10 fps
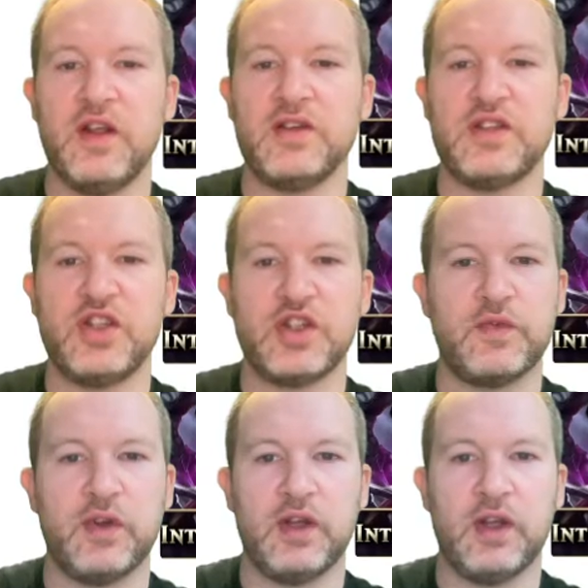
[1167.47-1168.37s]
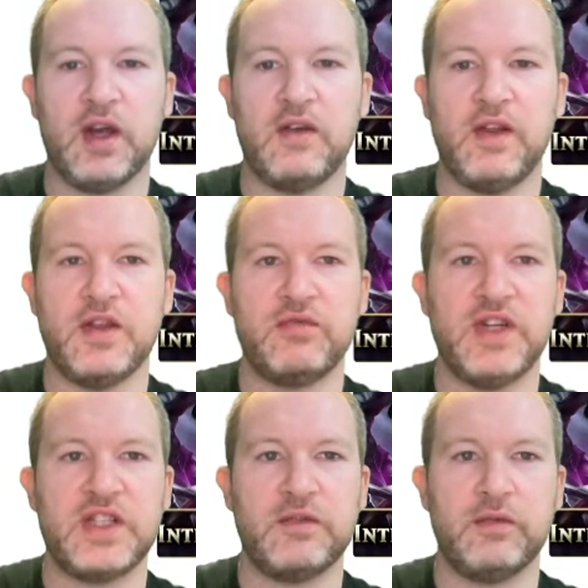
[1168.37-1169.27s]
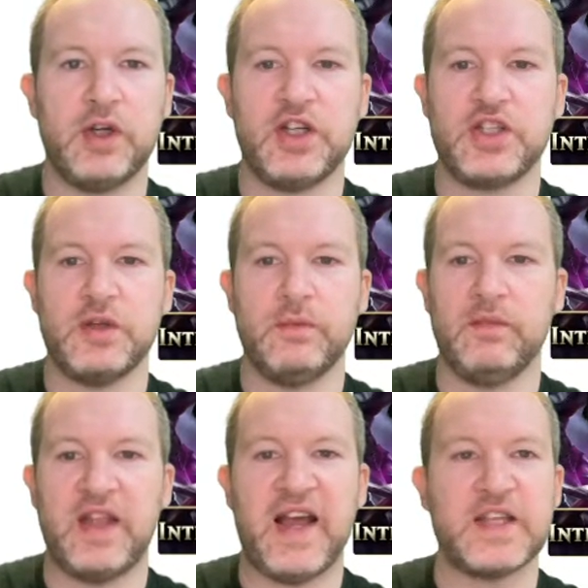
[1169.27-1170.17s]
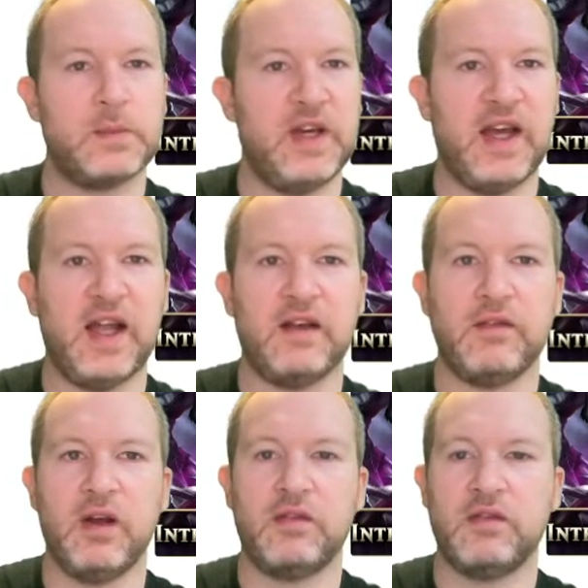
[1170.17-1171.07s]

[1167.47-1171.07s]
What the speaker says: those are just for kind of like the recent version. There has been a hell of a lot